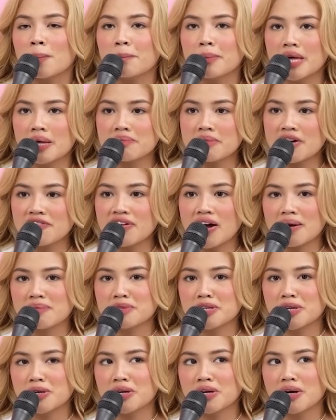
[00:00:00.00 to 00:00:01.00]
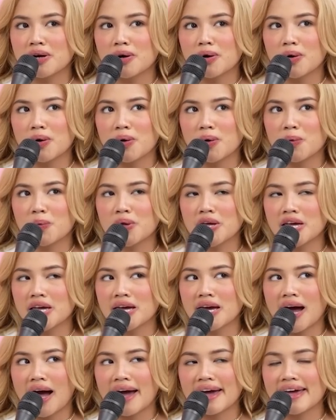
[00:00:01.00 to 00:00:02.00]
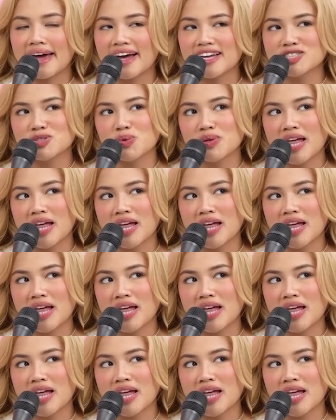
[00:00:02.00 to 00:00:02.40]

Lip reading: Me and my family, we, I guess,